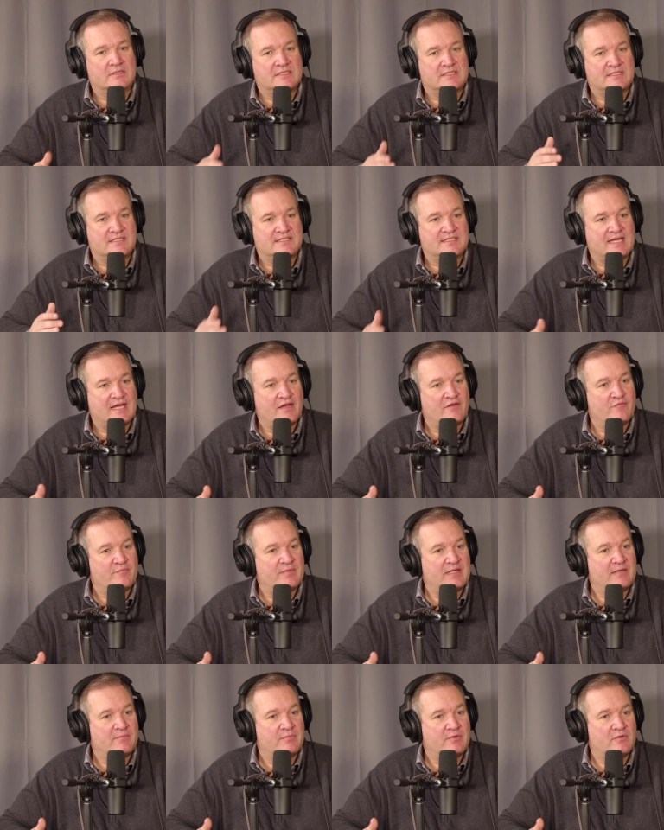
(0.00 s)
to save
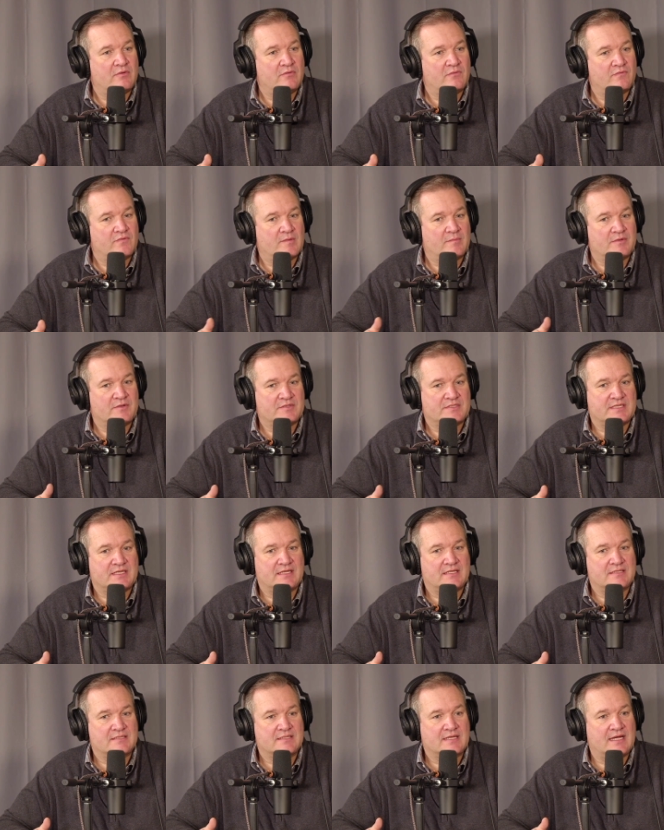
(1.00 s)
people from their
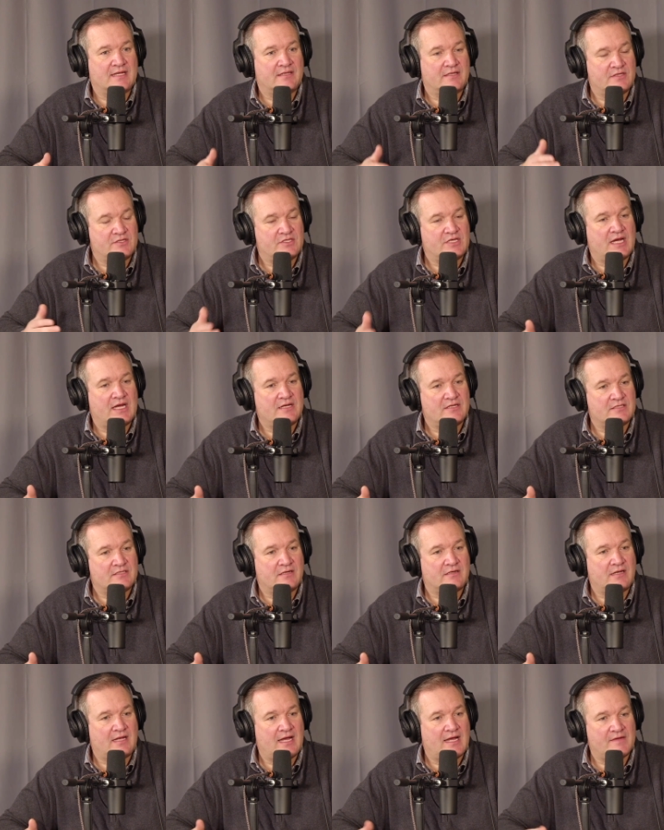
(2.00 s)
sins and to change
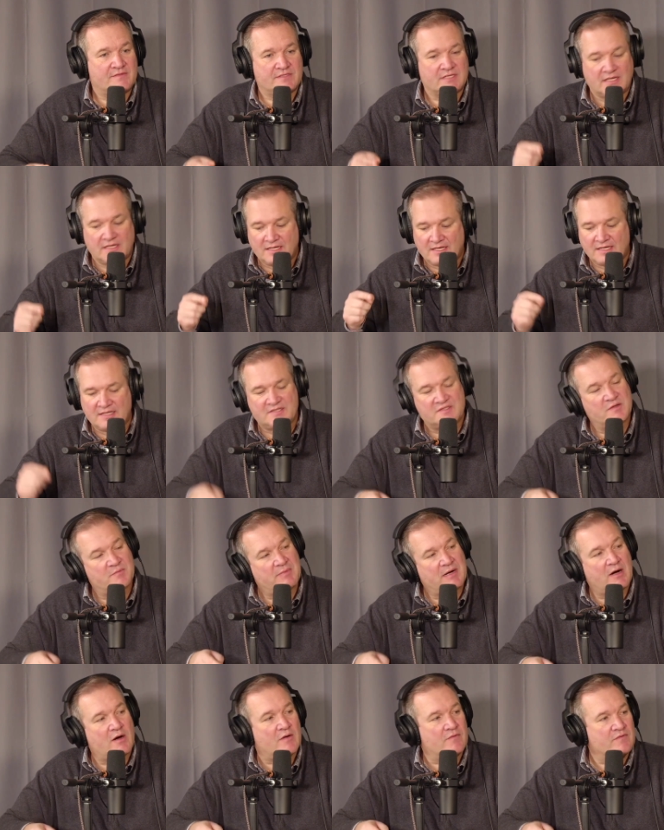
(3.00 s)
their lives is the
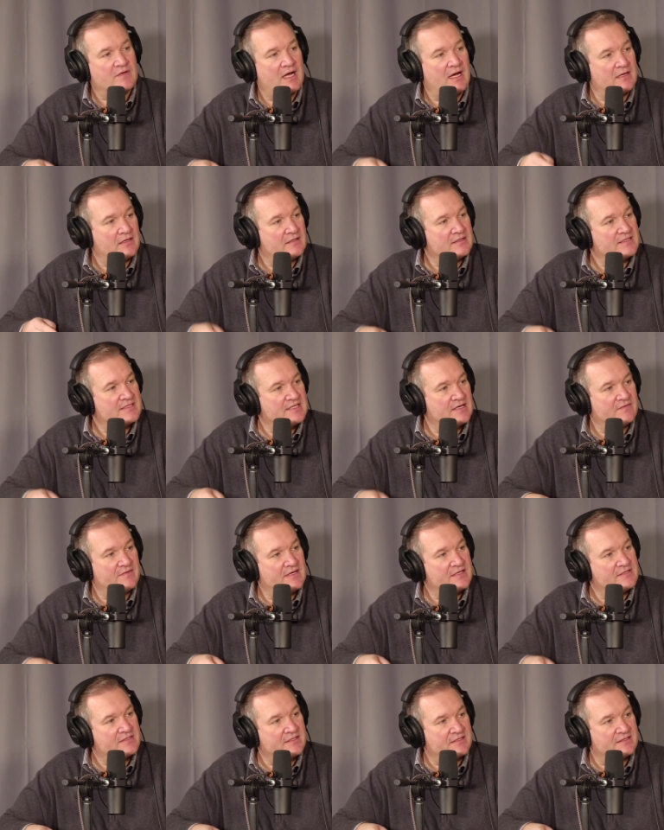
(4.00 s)
power of God unto
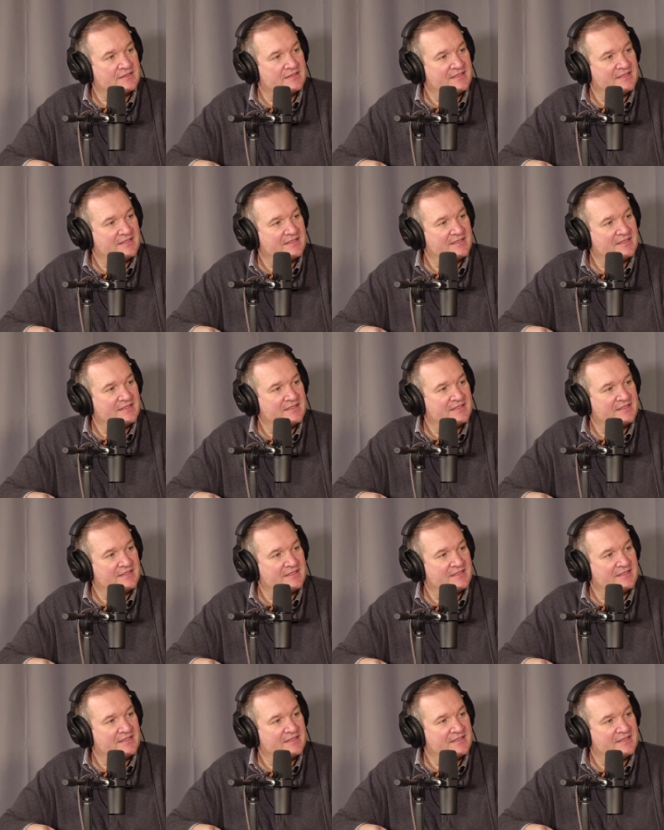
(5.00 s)
salvation.